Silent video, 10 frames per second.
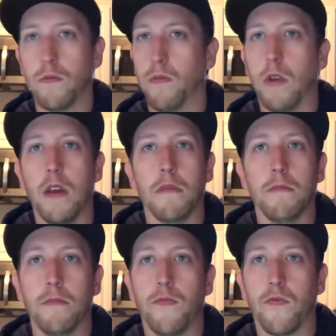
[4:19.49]

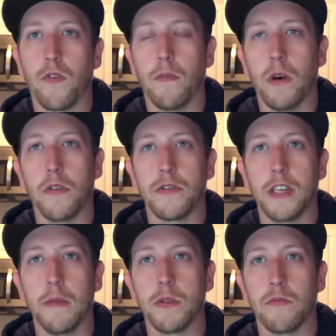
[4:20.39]
and from other
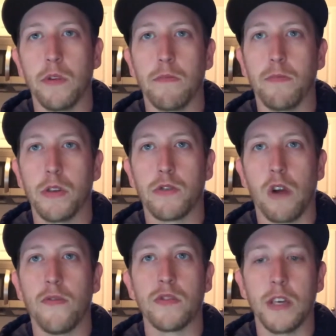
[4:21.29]
teams, and we'd put
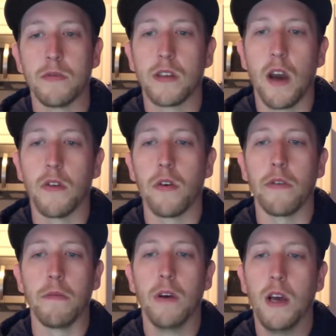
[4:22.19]
travel teams together
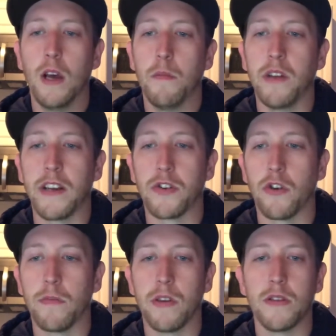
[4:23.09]
and play in
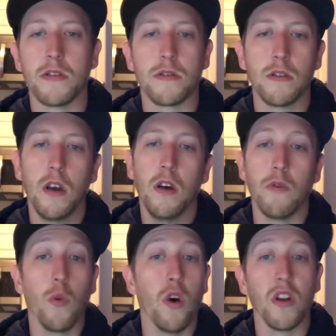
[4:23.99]
tournaments. We
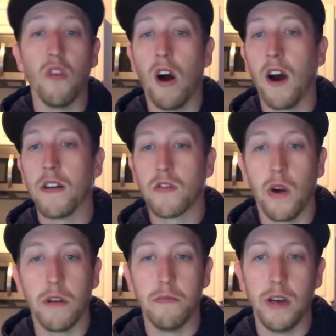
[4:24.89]
won a lot,
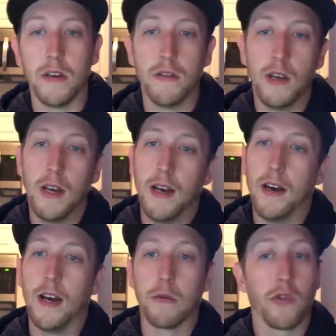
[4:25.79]
quite a bit.
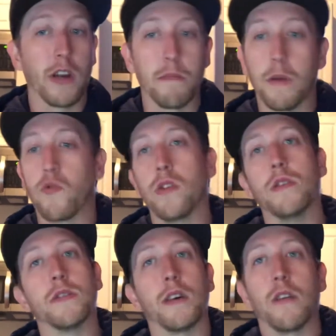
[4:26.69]
creating uh,
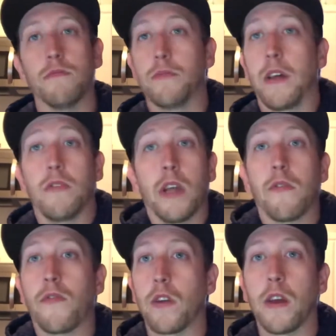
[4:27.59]
memories that'll that'll never
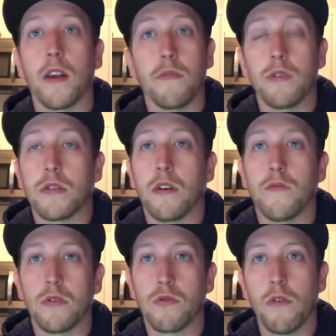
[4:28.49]
forget. We still have
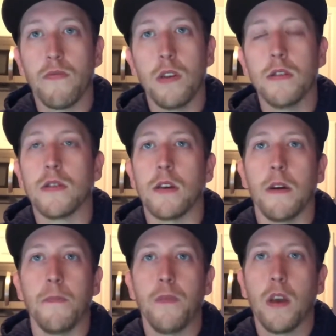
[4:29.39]
the trophies
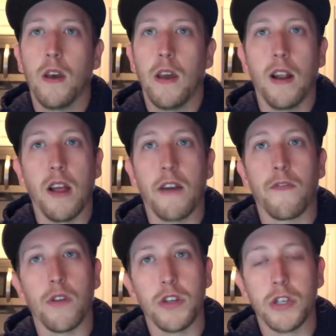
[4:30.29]
uh, and a lot of
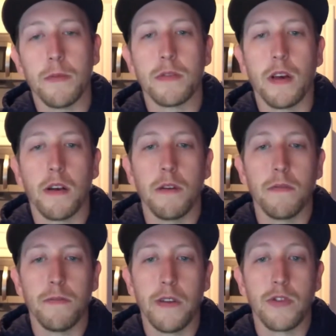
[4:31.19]
friendships that are
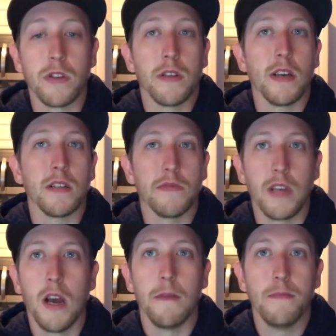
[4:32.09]
that have stood the test of time.